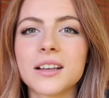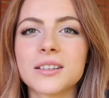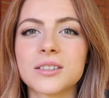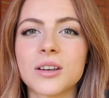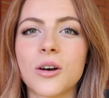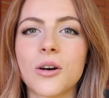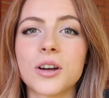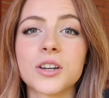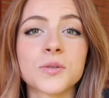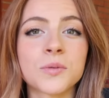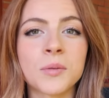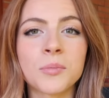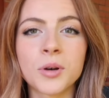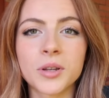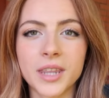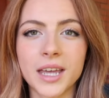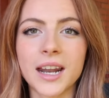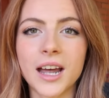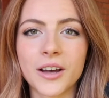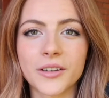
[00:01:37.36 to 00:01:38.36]
so I just wanna
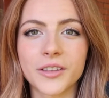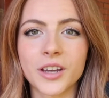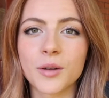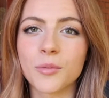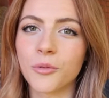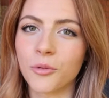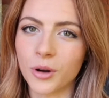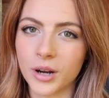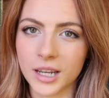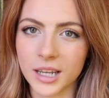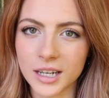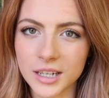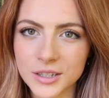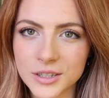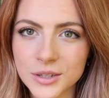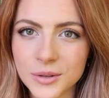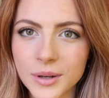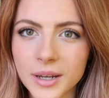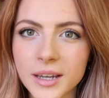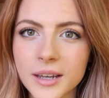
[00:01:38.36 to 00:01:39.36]
put that out there before I get
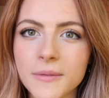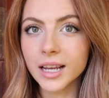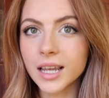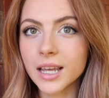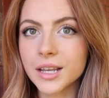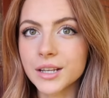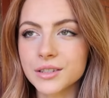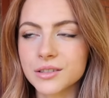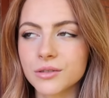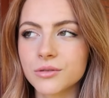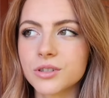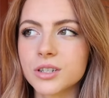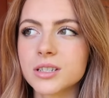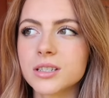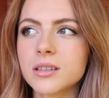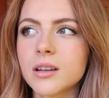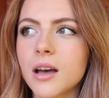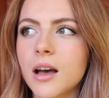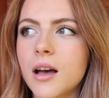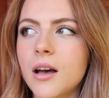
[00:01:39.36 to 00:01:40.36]
into it. So
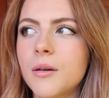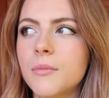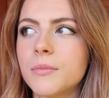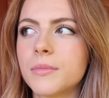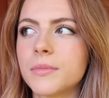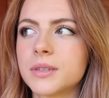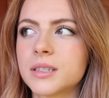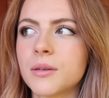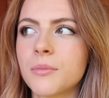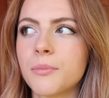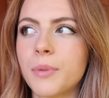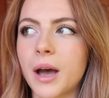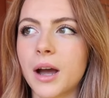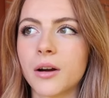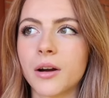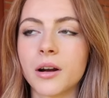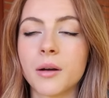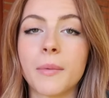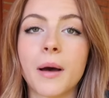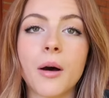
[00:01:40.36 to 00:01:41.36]
just some
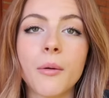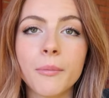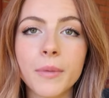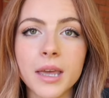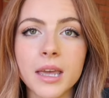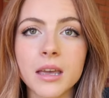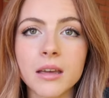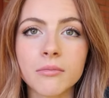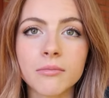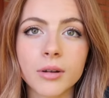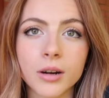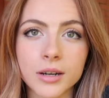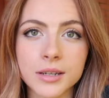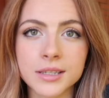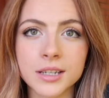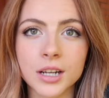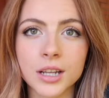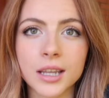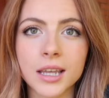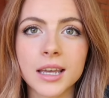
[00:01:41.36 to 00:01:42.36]
background about me
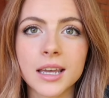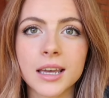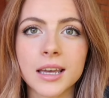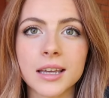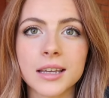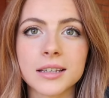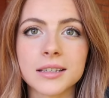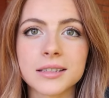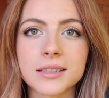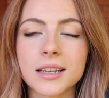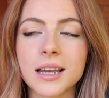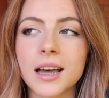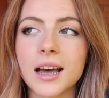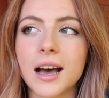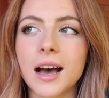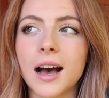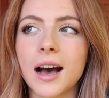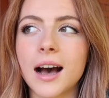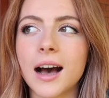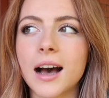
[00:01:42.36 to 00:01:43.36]
personally is
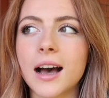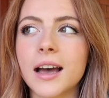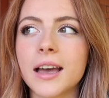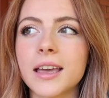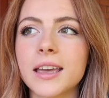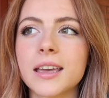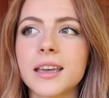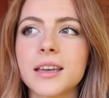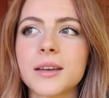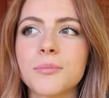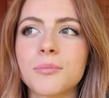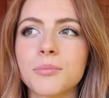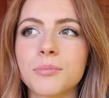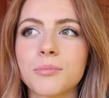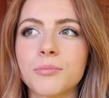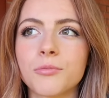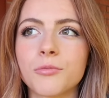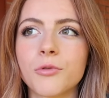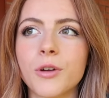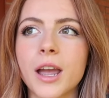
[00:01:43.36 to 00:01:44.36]
I
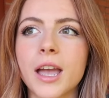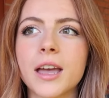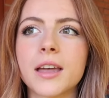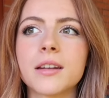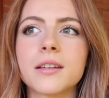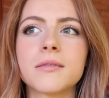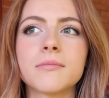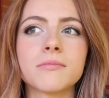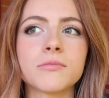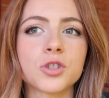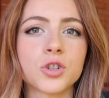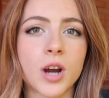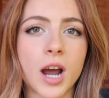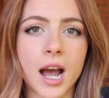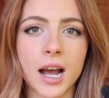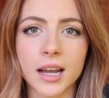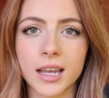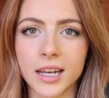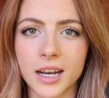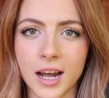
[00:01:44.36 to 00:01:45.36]
ran
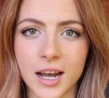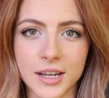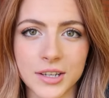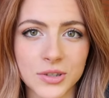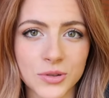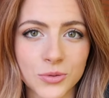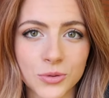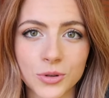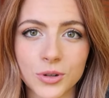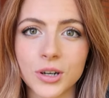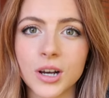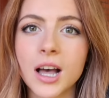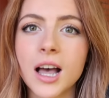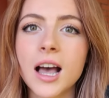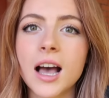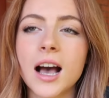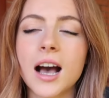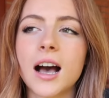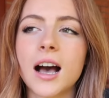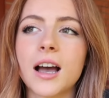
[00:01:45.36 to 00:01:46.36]
track in high school.
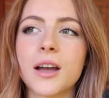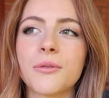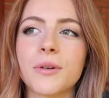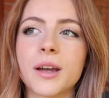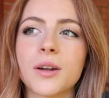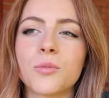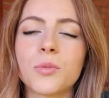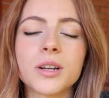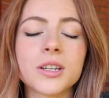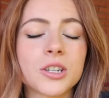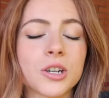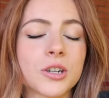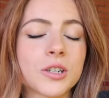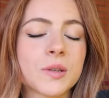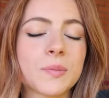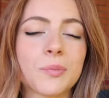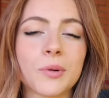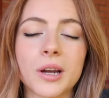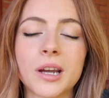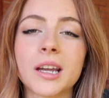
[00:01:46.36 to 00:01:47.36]
I ran winter,
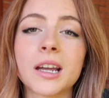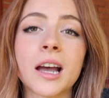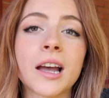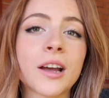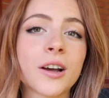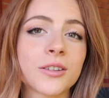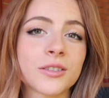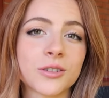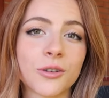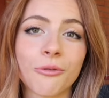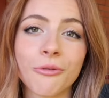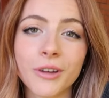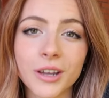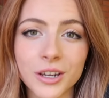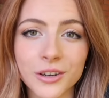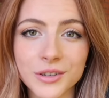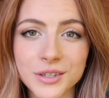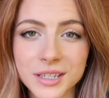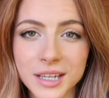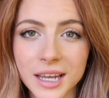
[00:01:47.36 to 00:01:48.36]
spring, I also
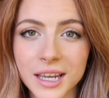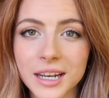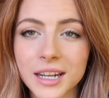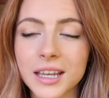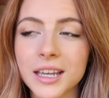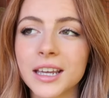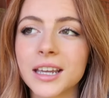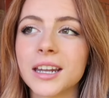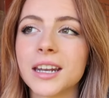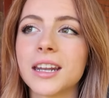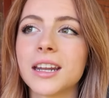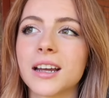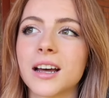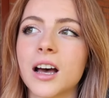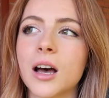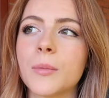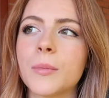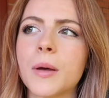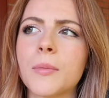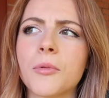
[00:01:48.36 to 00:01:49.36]
figure skated,
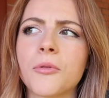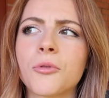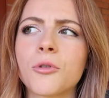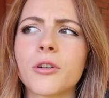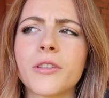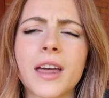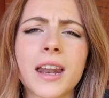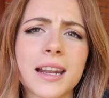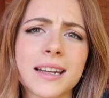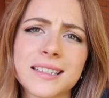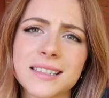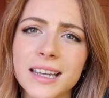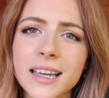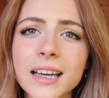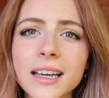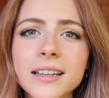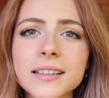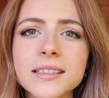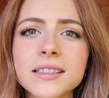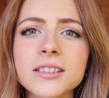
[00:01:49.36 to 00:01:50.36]
and before that I
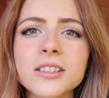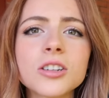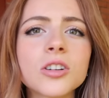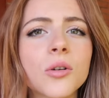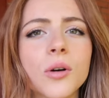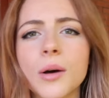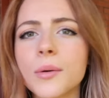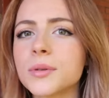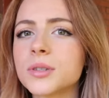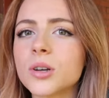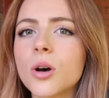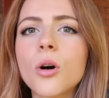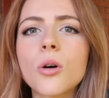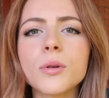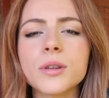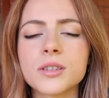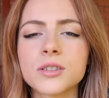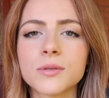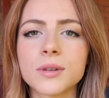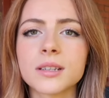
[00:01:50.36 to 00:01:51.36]
danced. You know, I was
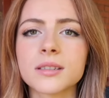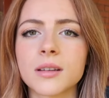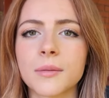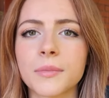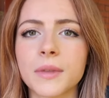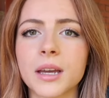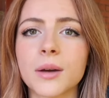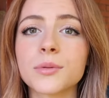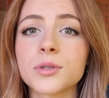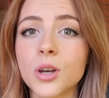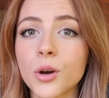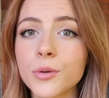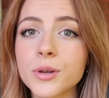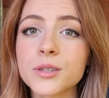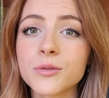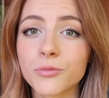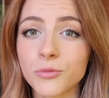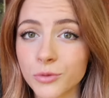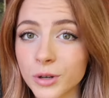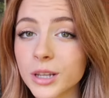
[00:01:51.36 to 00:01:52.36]
always doing something. I was
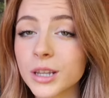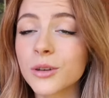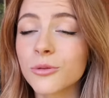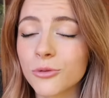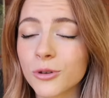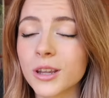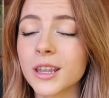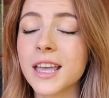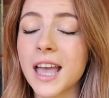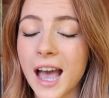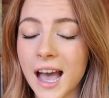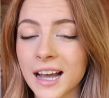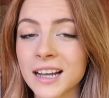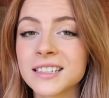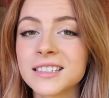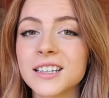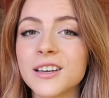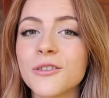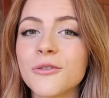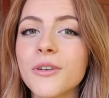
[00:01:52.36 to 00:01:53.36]
always really, really
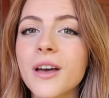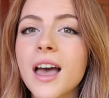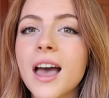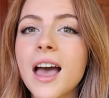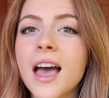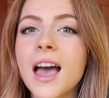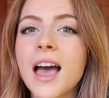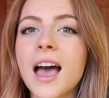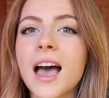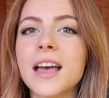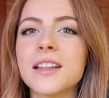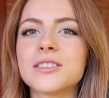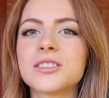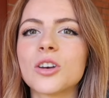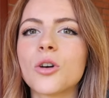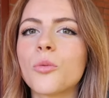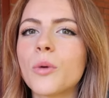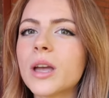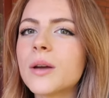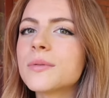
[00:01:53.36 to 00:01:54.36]
active, and
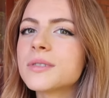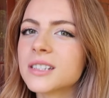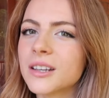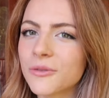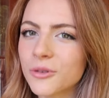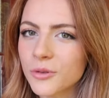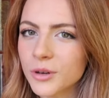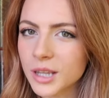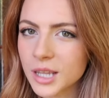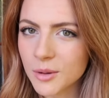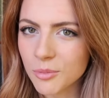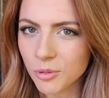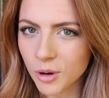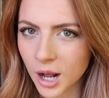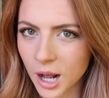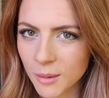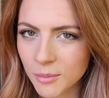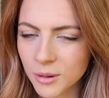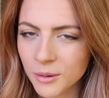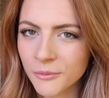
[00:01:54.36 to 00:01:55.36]
so weight was never really a
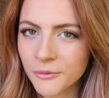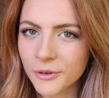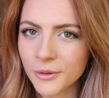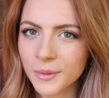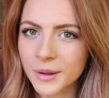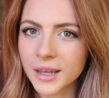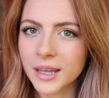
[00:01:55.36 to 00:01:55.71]
problem for